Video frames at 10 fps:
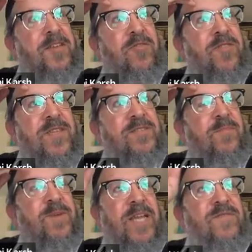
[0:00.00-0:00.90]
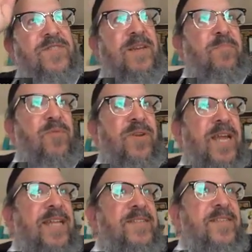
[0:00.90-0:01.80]
the earth as some kind of separate
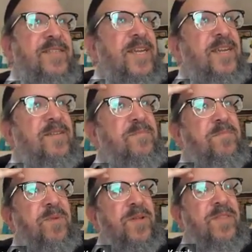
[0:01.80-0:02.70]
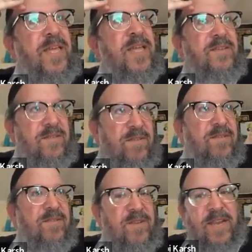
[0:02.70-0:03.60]
entity, but that
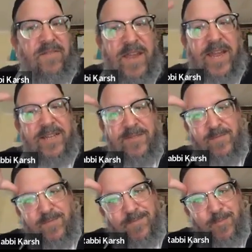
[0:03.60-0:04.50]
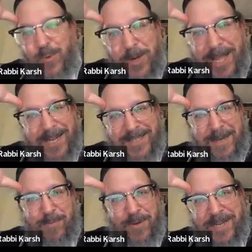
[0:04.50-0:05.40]
in fact we're not a
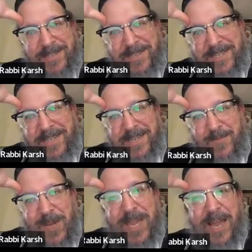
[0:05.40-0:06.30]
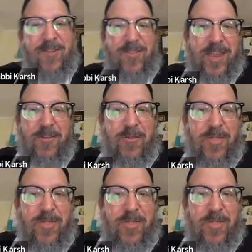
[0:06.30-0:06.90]
separate entity. We are the.